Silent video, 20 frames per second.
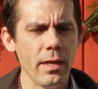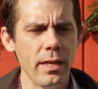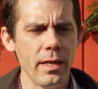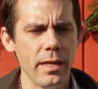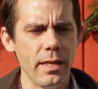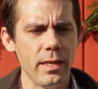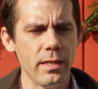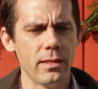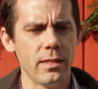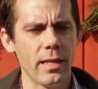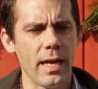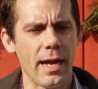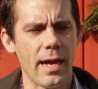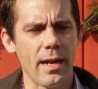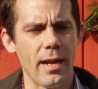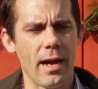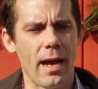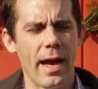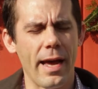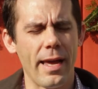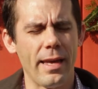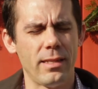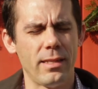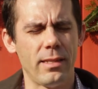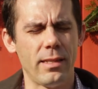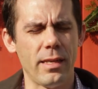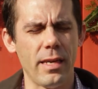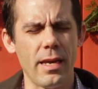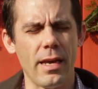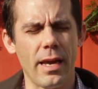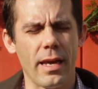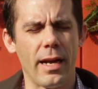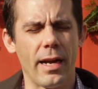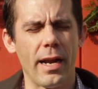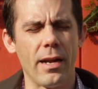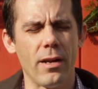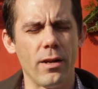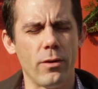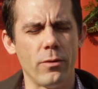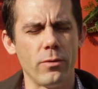is that I
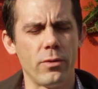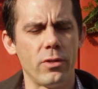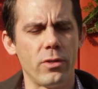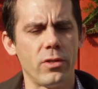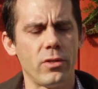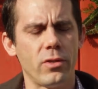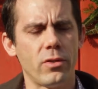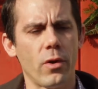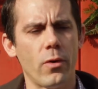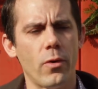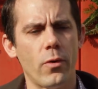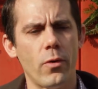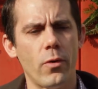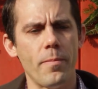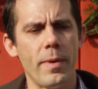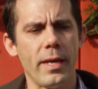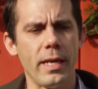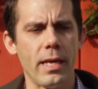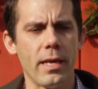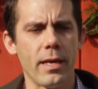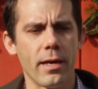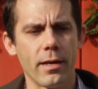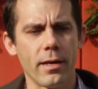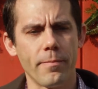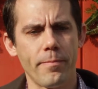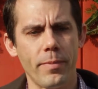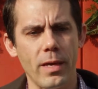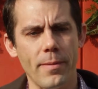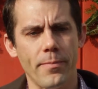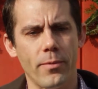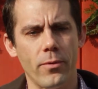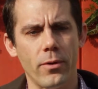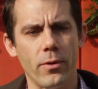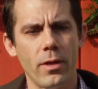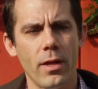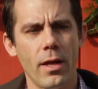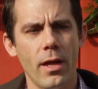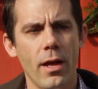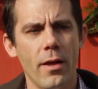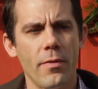know so many young people